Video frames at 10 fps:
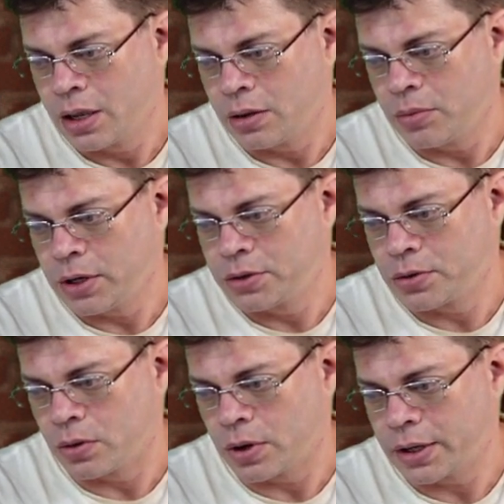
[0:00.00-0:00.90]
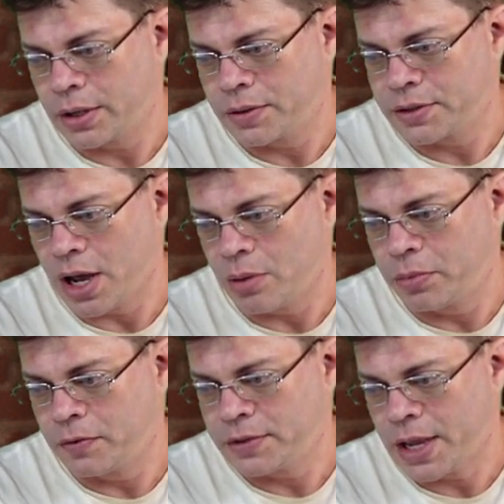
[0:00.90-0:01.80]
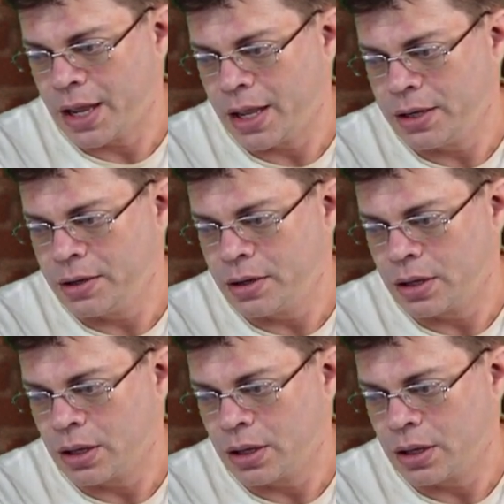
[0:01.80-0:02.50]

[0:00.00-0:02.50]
and make sure I get the top of his head.